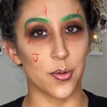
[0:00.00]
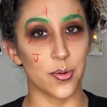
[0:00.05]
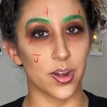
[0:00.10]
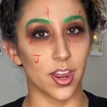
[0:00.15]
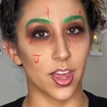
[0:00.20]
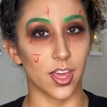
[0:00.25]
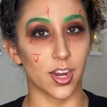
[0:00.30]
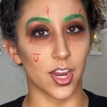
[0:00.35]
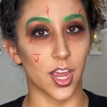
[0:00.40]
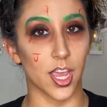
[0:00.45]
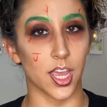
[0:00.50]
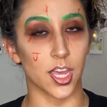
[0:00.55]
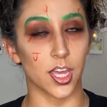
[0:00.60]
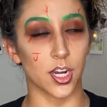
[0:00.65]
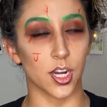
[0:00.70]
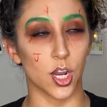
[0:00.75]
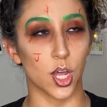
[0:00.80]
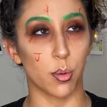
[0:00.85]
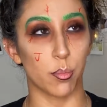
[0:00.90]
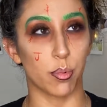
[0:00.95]
went ahead
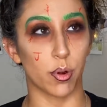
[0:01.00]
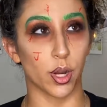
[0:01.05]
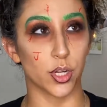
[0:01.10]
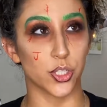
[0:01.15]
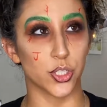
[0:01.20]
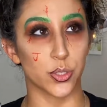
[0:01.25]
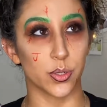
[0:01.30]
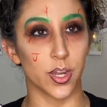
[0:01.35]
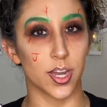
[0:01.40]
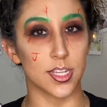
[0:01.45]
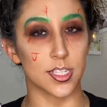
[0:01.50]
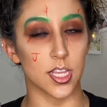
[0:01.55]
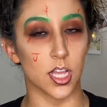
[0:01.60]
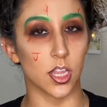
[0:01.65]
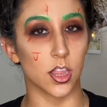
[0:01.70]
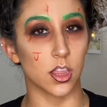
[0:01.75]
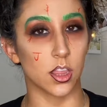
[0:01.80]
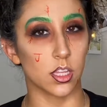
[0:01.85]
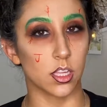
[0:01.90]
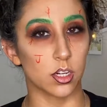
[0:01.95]
and brought you guys a
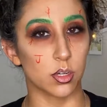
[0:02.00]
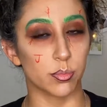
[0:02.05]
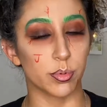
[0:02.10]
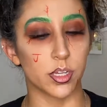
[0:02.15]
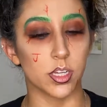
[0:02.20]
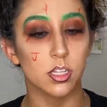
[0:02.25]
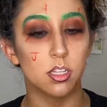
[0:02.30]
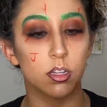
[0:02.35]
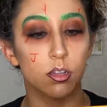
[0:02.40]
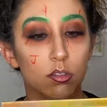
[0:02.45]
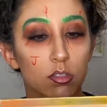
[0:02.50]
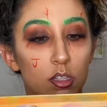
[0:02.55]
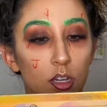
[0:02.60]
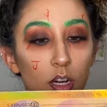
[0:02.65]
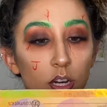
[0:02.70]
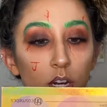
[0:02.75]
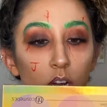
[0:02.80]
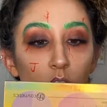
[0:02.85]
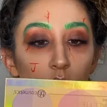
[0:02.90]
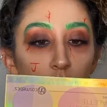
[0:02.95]
little bit closer